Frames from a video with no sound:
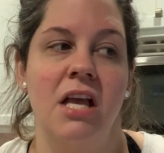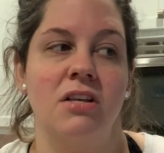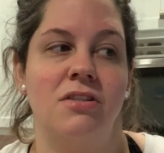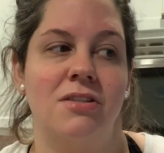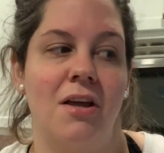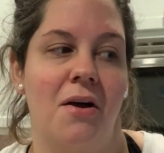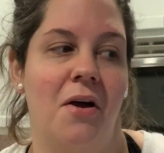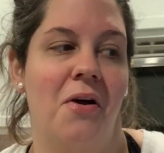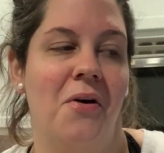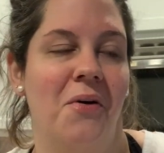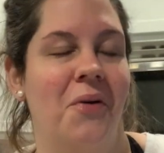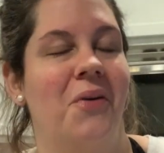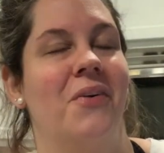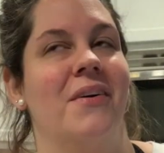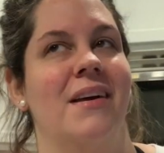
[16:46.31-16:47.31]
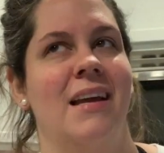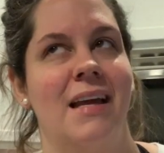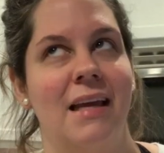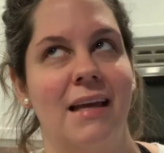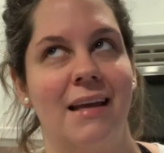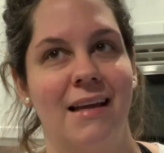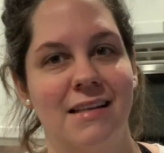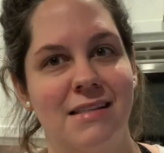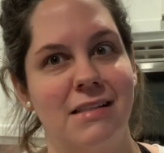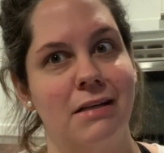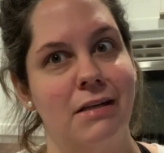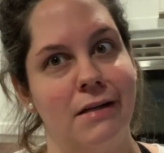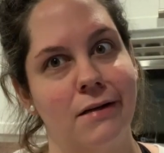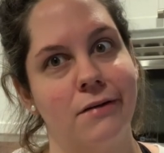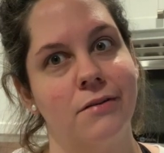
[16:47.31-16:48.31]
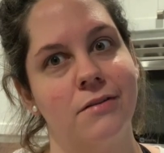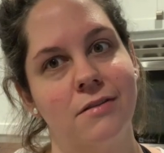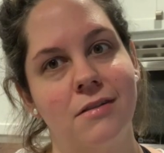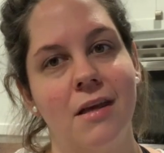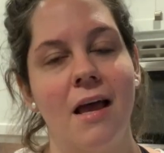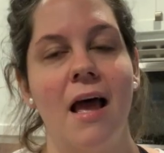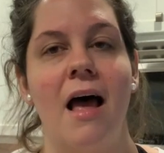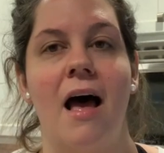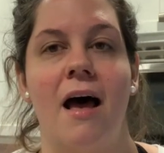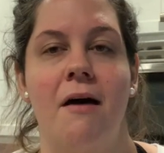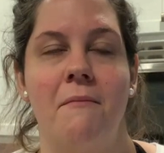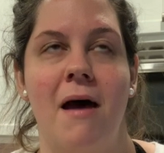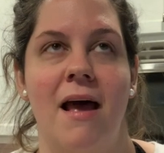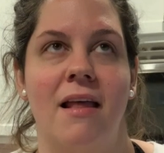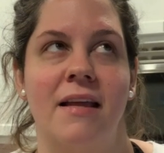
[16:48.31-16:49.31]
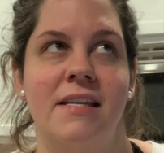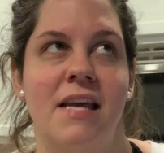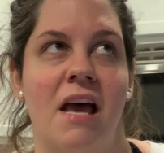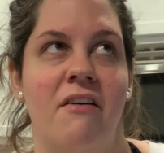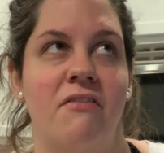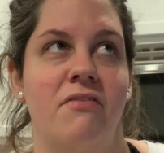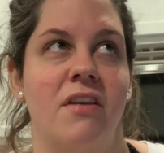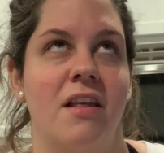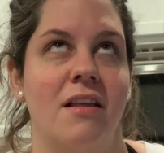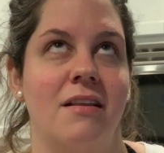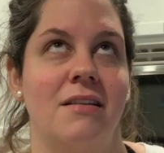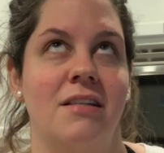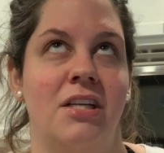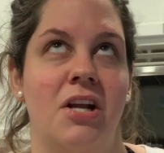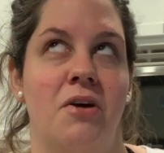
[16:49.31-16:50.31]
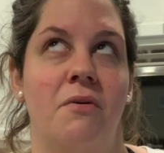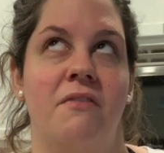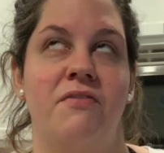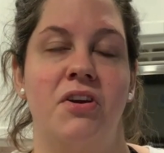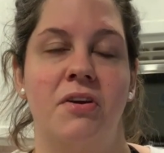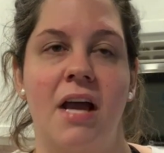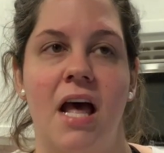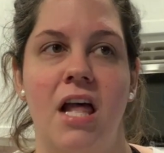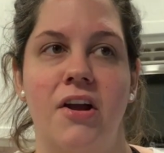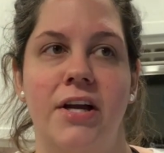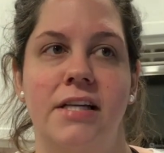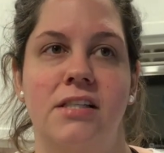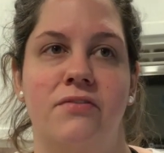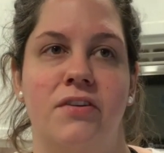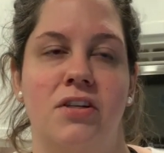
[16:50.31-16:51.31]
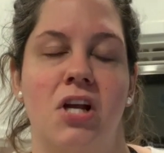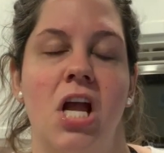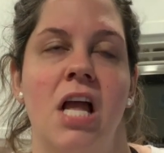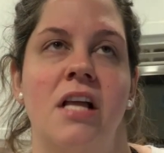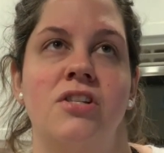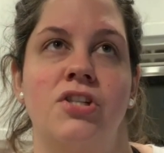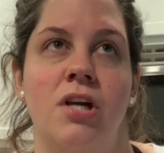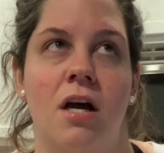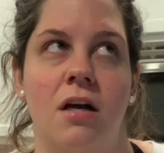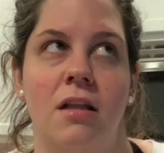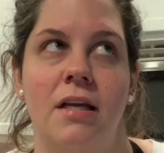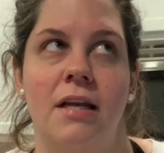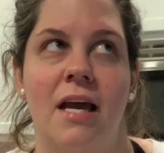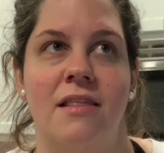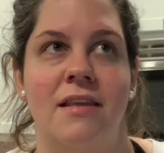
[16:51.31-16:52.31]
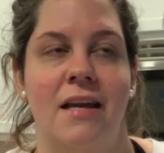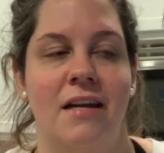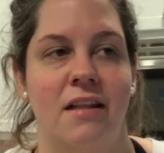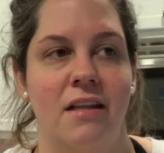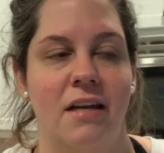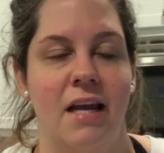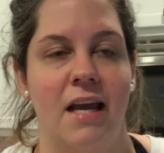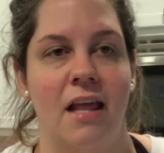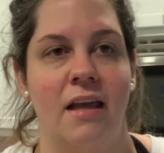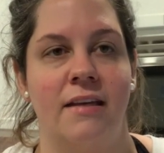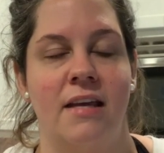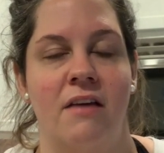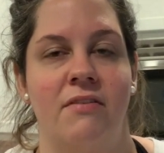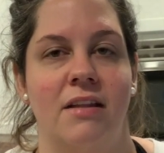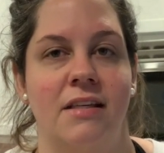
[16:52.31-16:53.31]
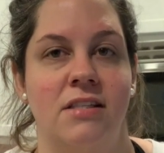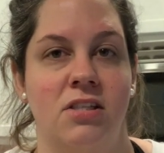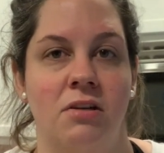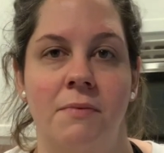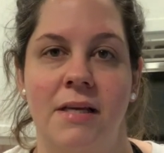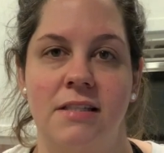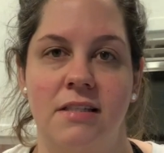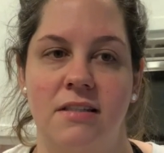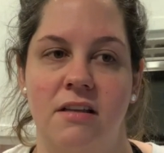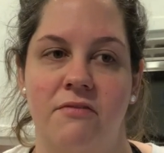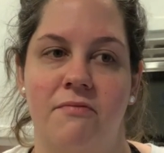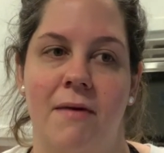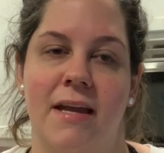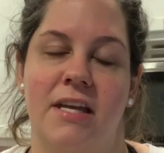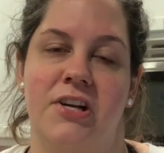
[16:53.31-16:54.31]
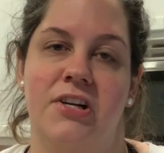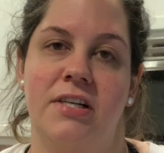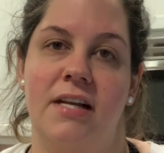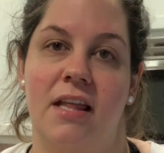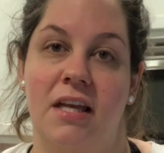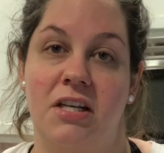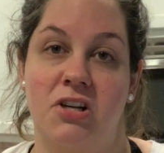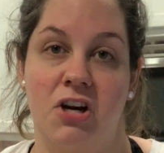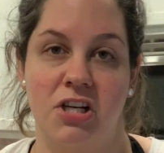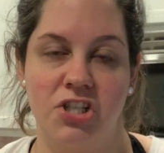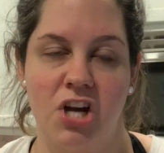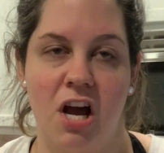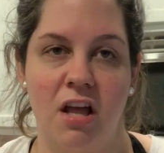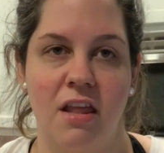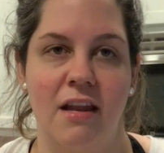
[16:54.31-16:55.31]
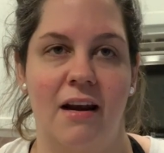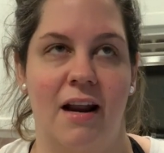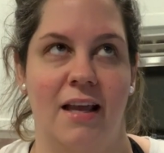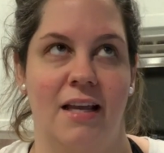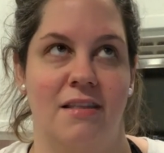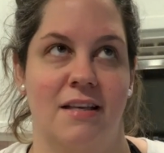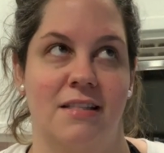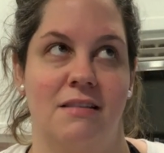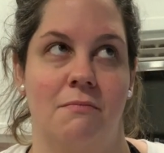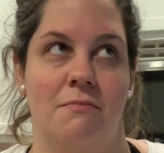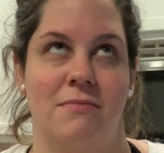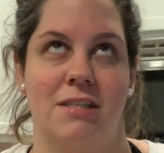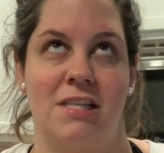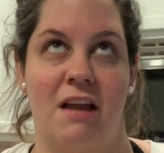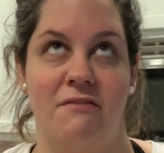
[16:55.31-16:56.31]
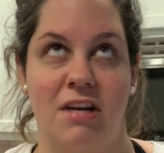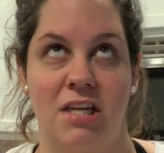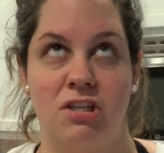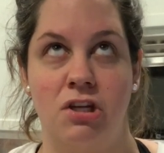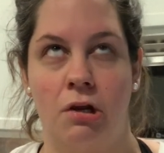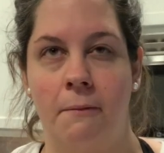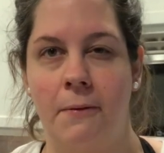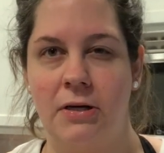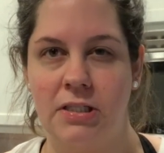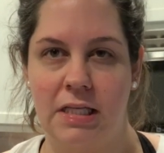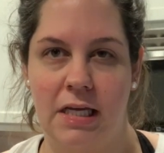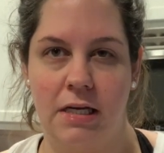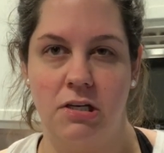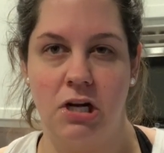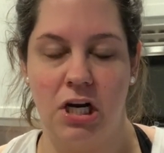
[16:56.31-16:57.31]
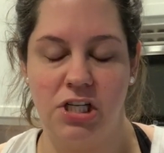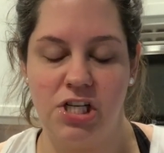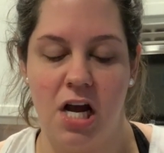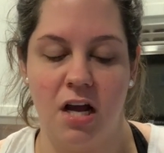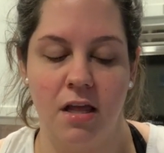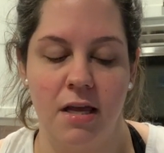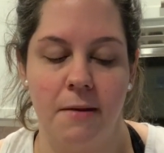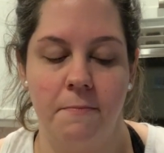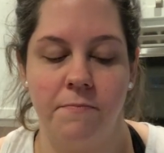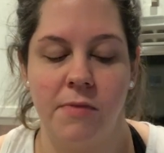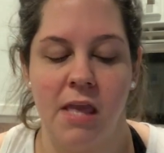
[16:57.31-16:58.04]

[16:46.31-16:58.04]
So, incidentals. I like to have, you know, a few calories for chocolate. At the end of the night, I like to have at least 2 pieces of my Ghirardelli dark chocolate, and I get this 72% dark chocolate.